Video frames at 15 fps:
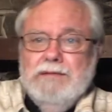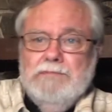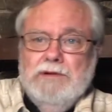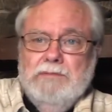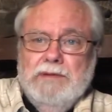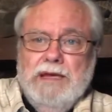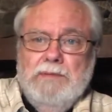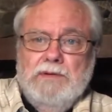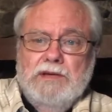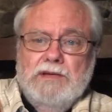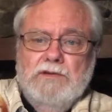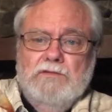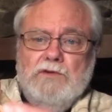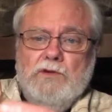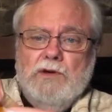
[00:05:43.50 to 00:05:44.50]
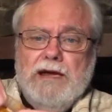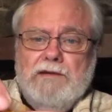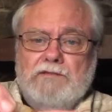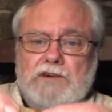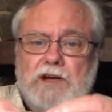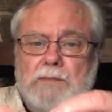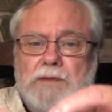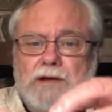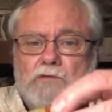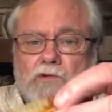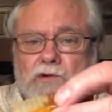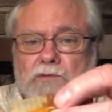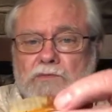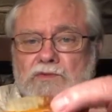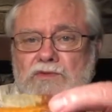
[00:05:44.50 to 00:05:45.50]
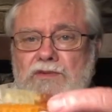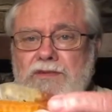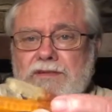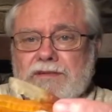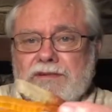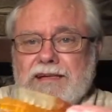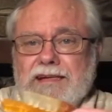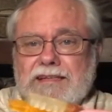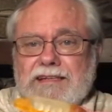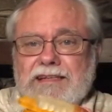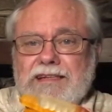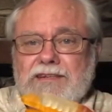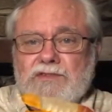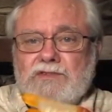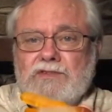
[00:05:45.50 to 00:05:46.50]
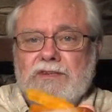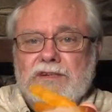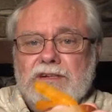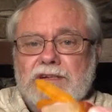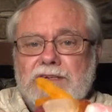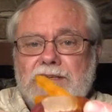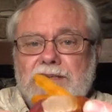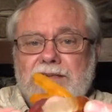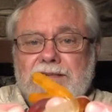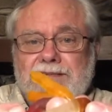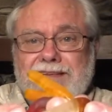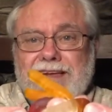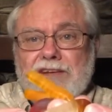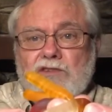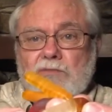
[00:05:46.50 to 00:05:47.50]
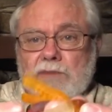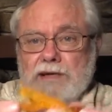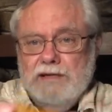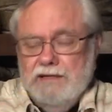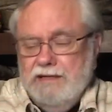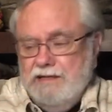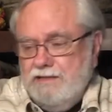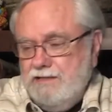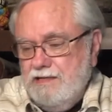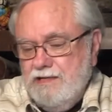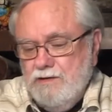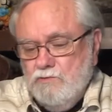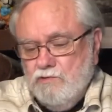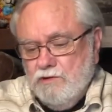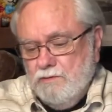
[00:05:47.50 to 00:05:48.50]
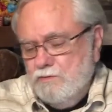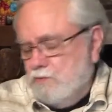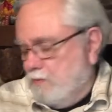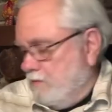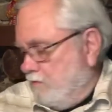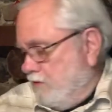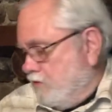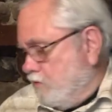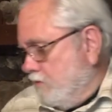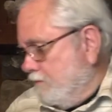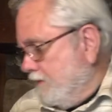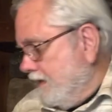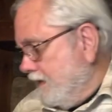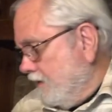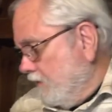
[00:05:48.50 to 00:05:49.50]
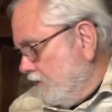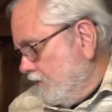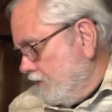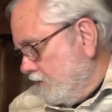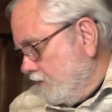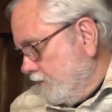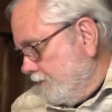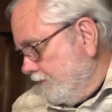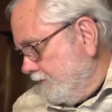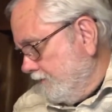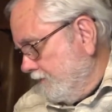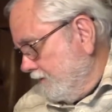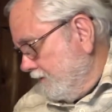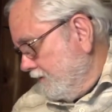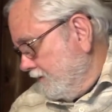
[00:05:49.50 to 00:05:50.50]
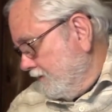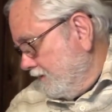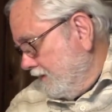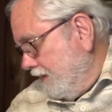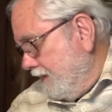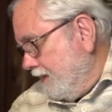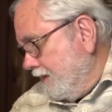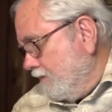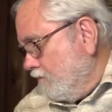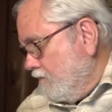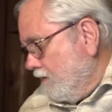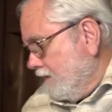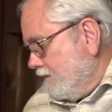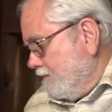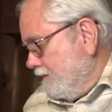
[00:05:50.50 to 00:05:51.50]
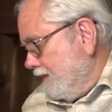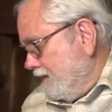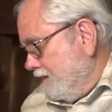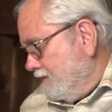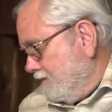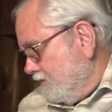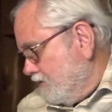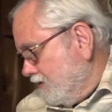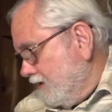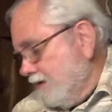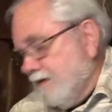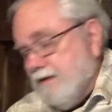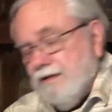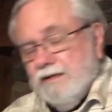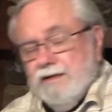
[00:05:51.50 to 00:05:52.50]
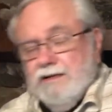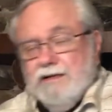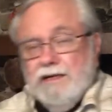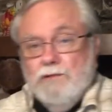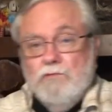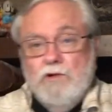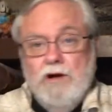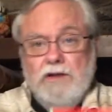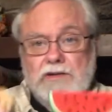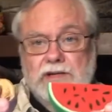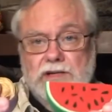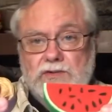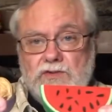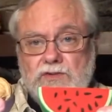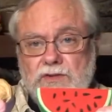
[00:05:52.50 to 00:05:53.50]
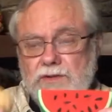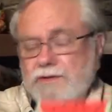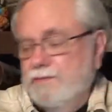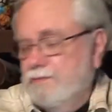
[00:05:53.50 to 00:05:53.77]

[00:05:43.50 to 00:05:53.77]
but maybe if you have gummy worms like these, then you might like to eat worms. But which would be healthier? Eating watermelons and walnuts